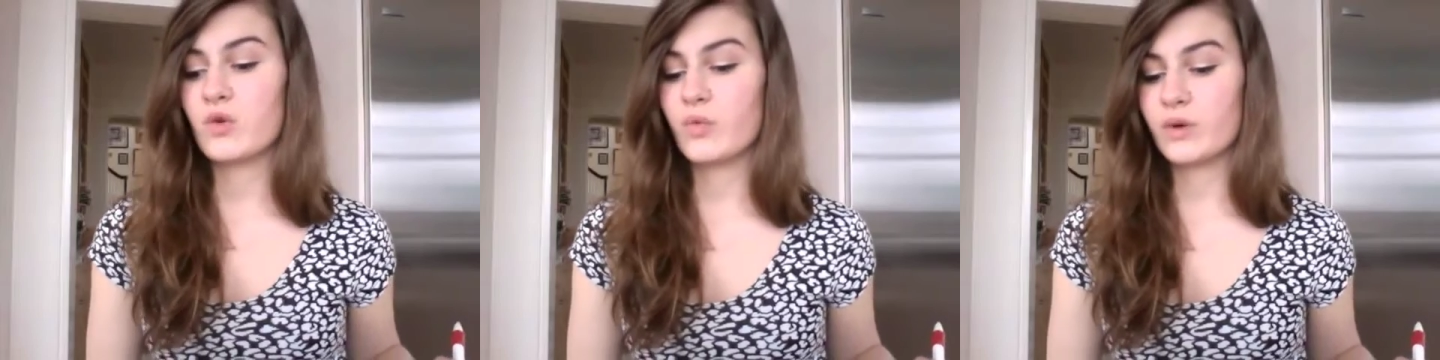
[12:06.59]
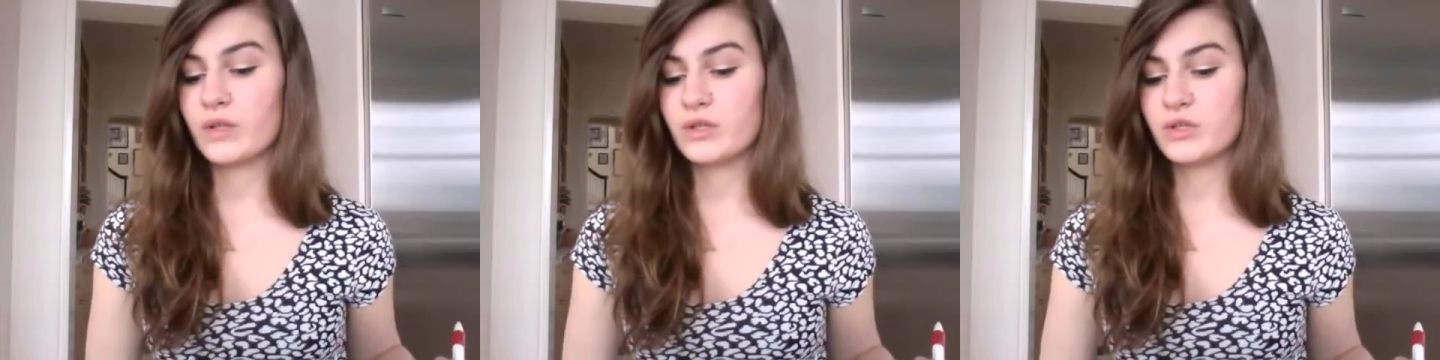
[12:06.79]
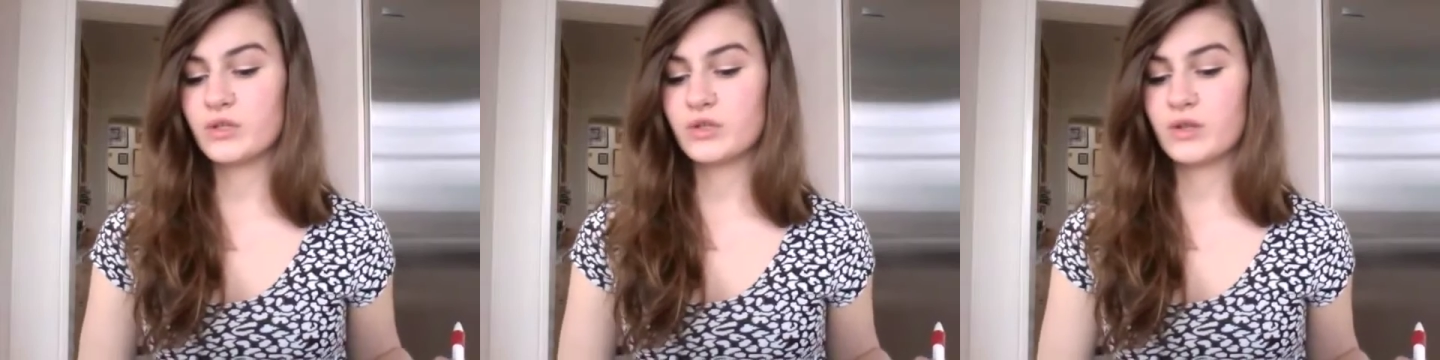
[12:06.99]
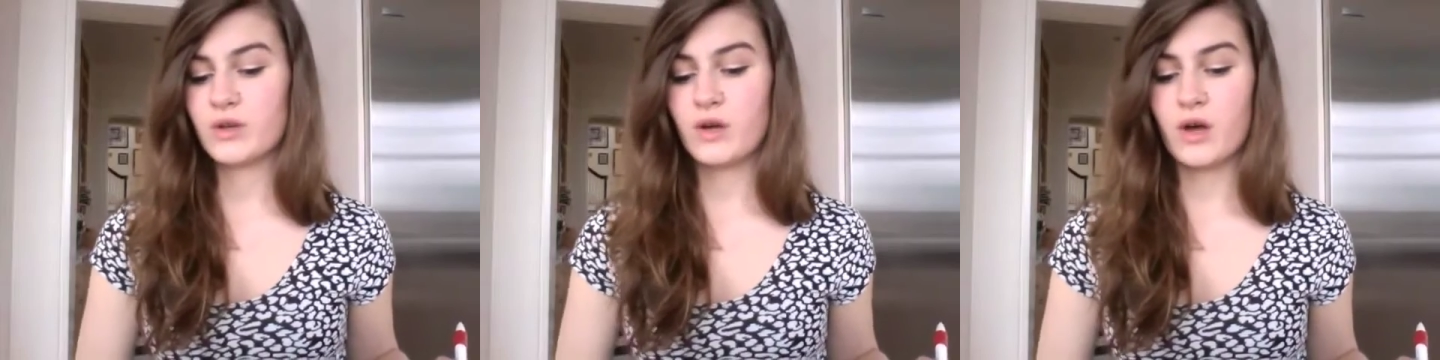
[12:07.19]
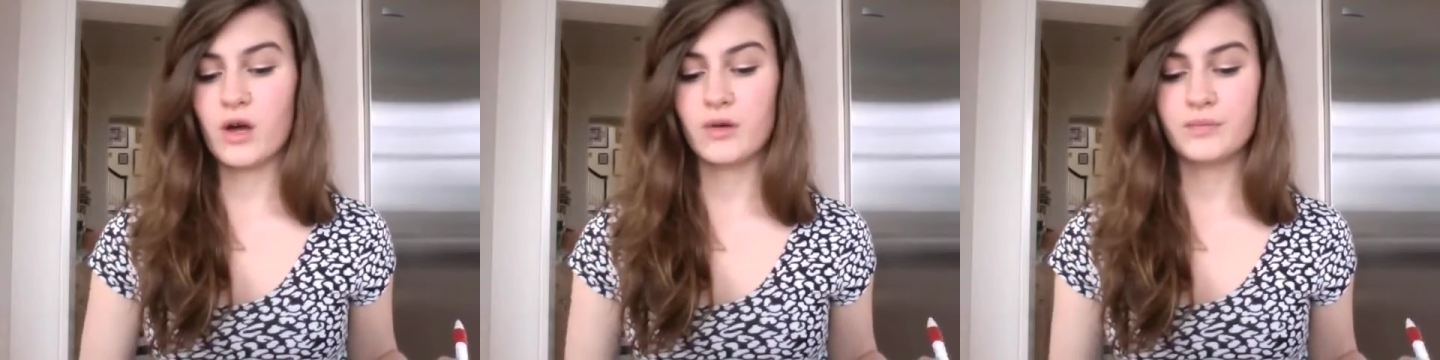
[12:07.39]
which
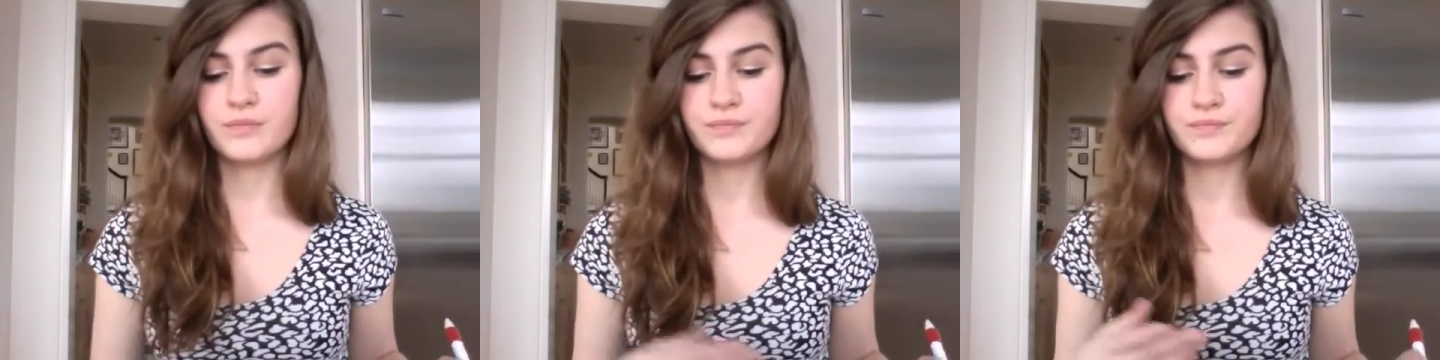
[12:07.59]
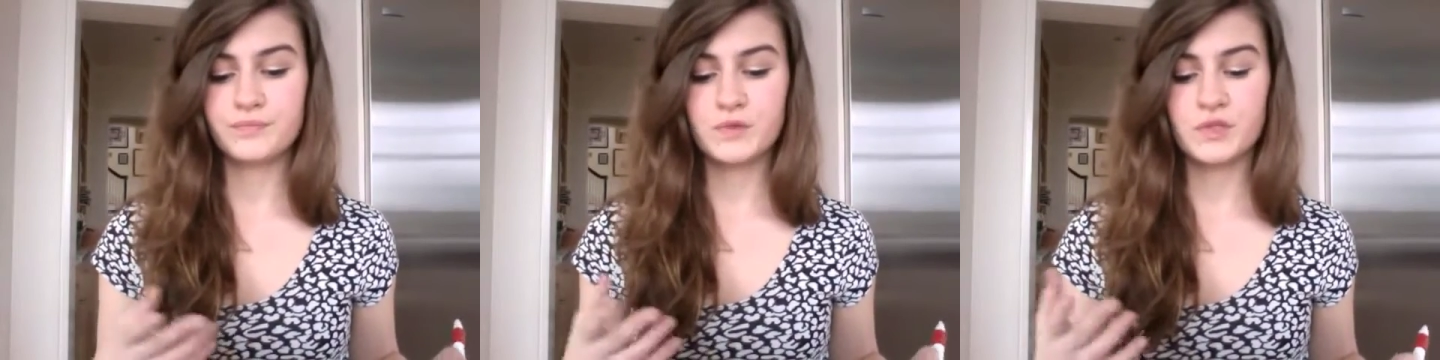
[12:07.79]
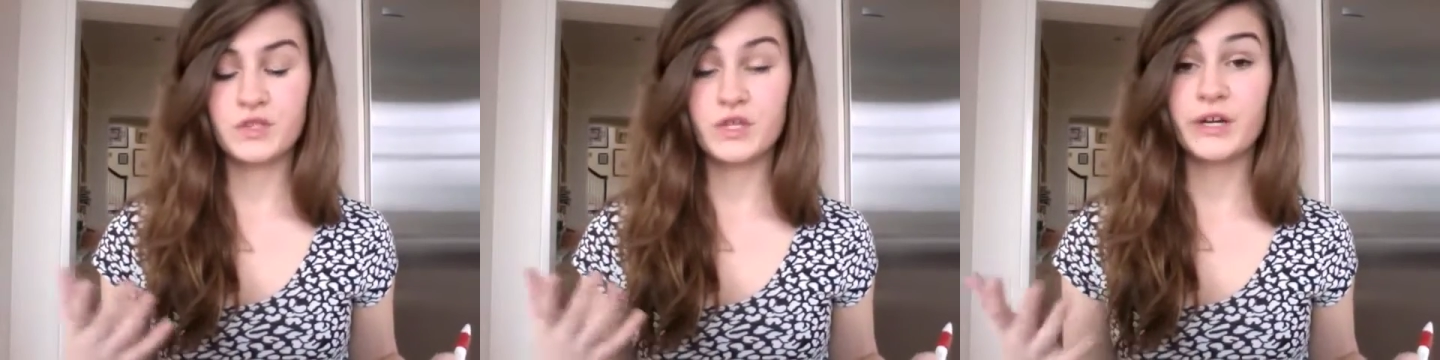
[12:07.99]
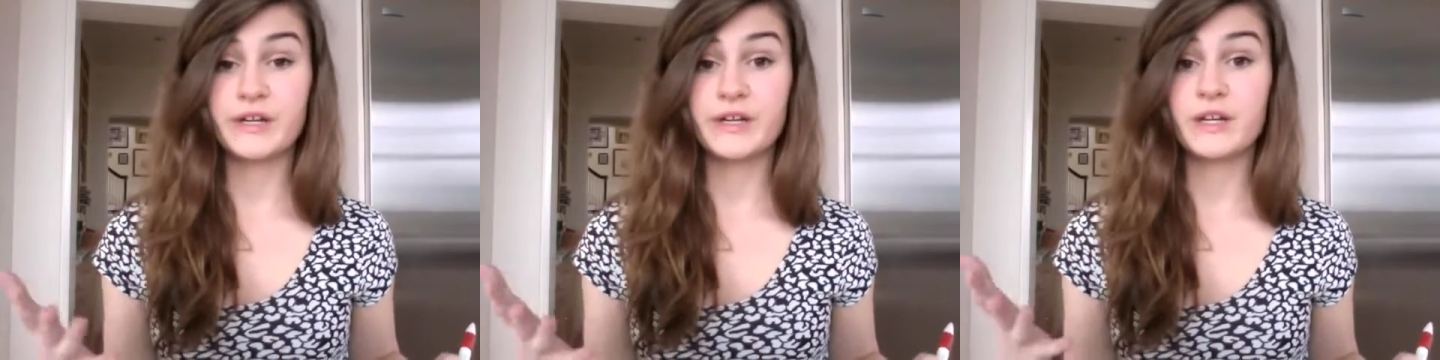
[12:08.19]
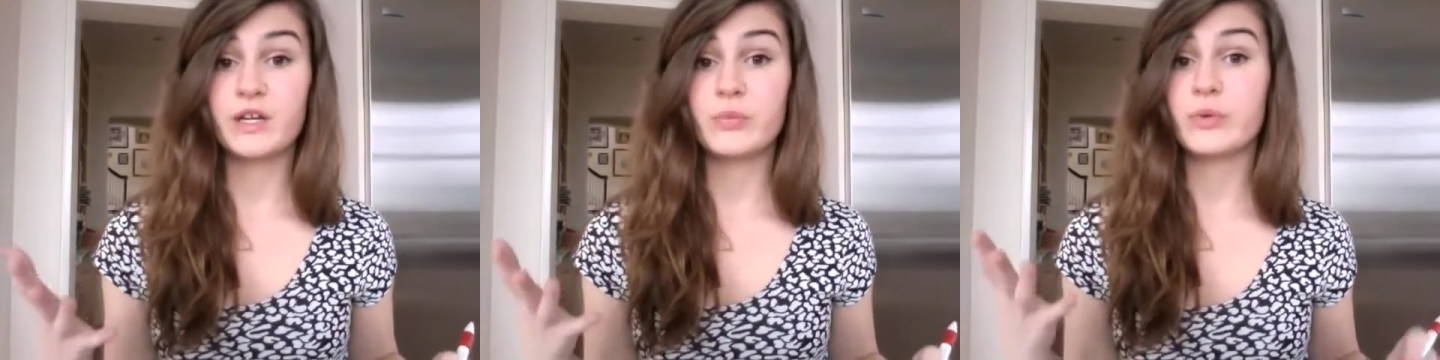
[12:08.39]

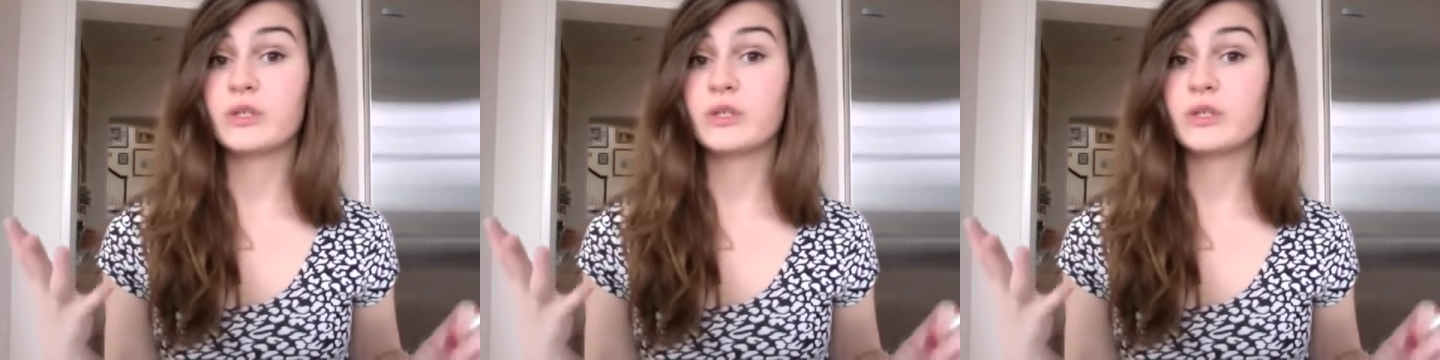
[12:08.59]
started a